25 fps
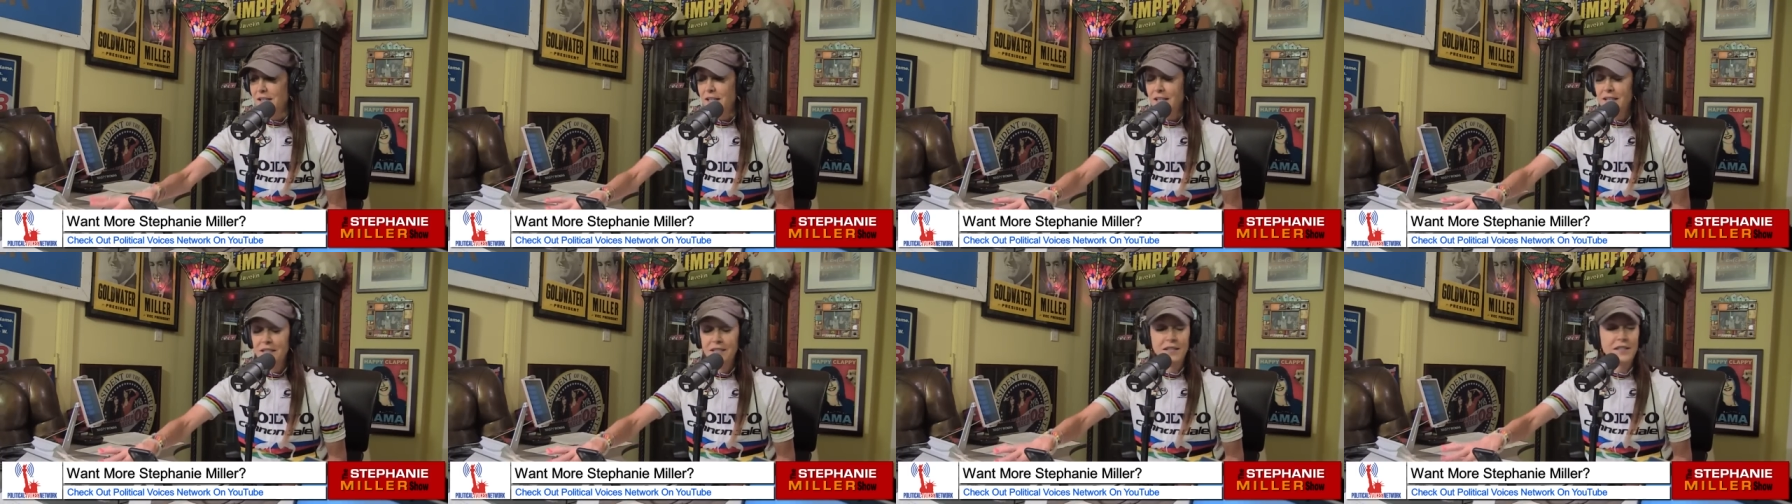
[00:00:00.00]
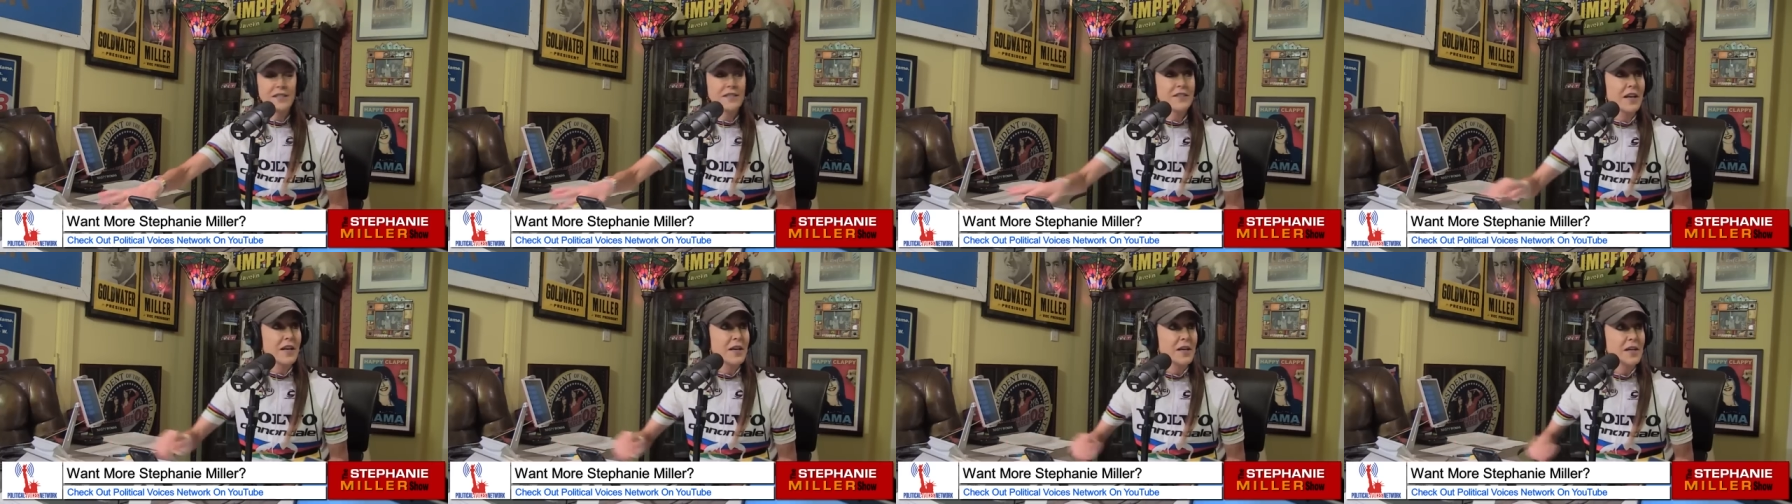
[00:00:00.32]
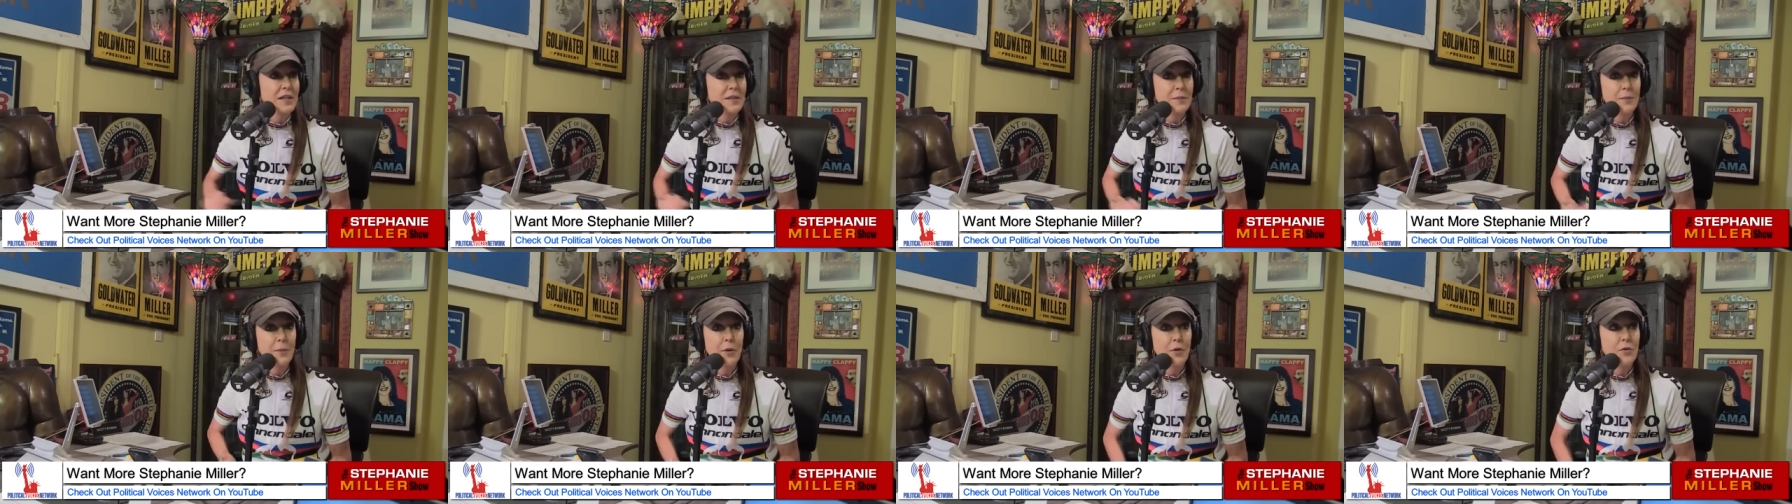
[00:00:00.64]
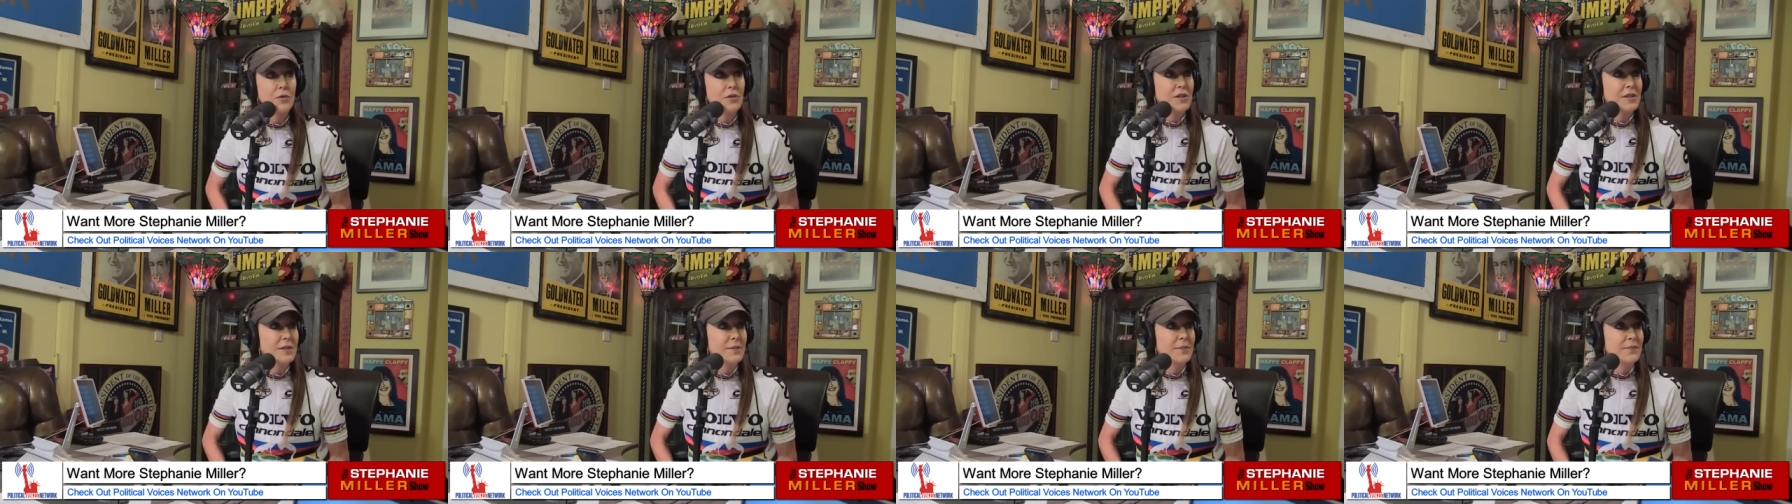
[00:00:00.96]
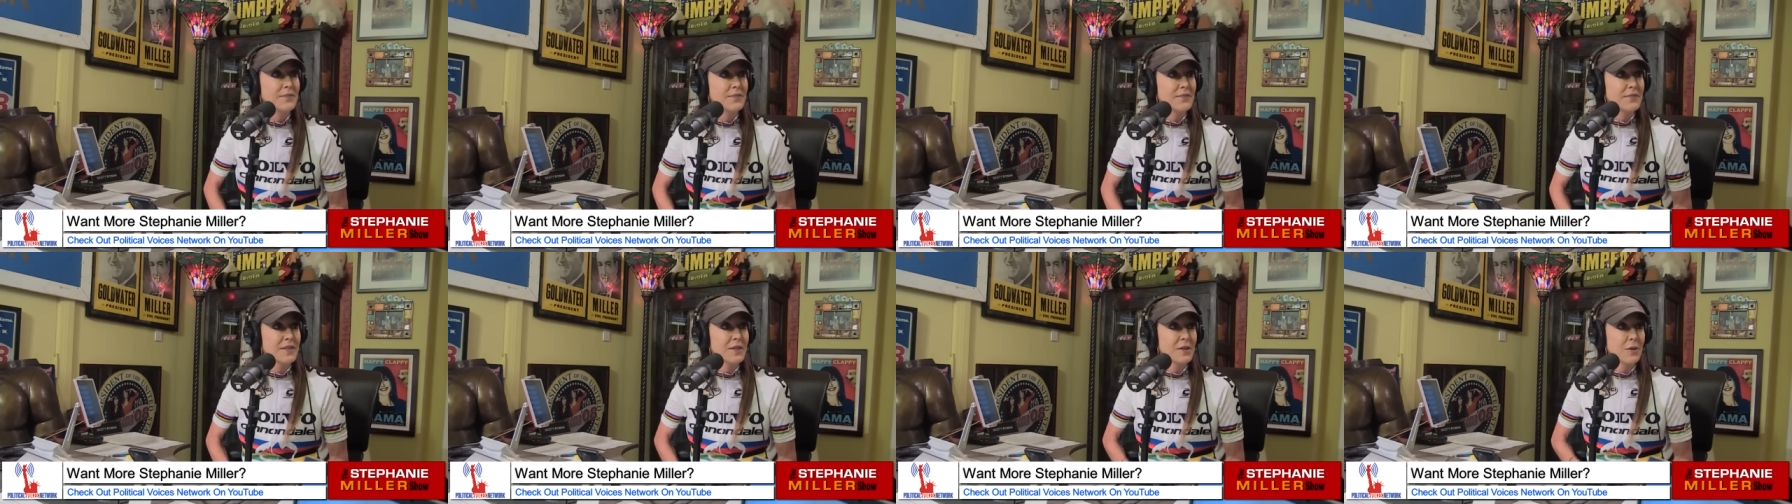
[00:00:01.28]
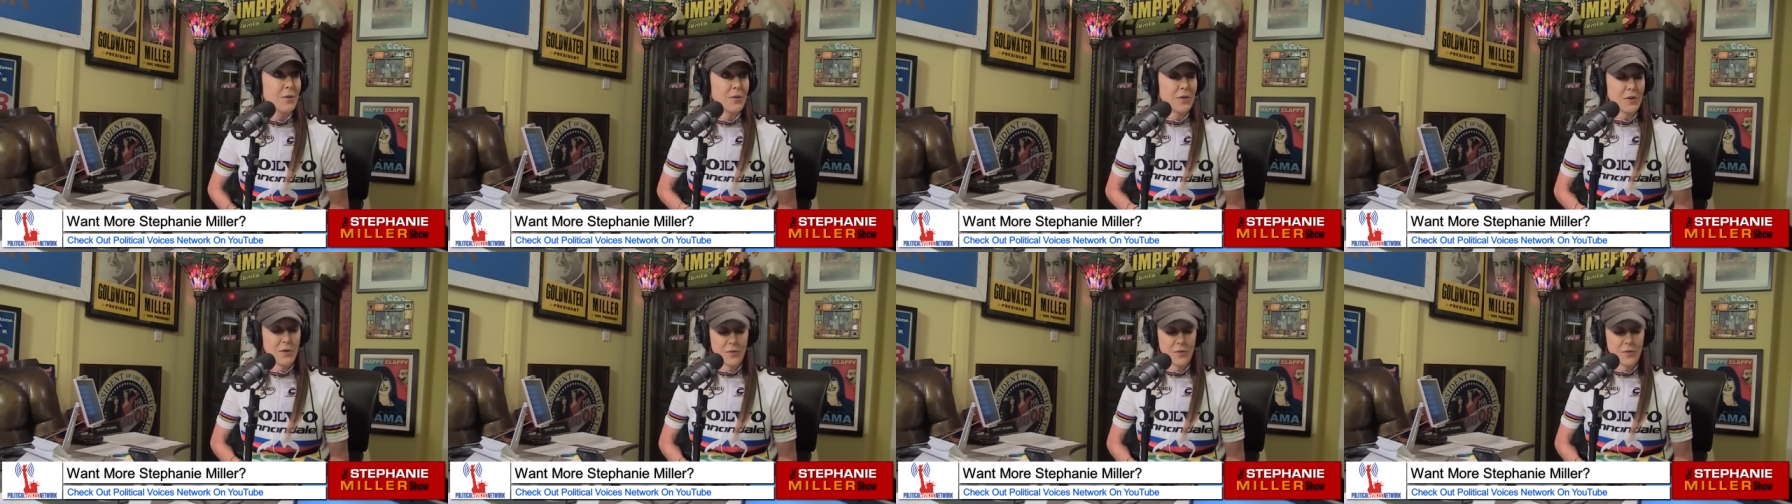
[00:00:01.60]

Then it's just like an explosion. You know,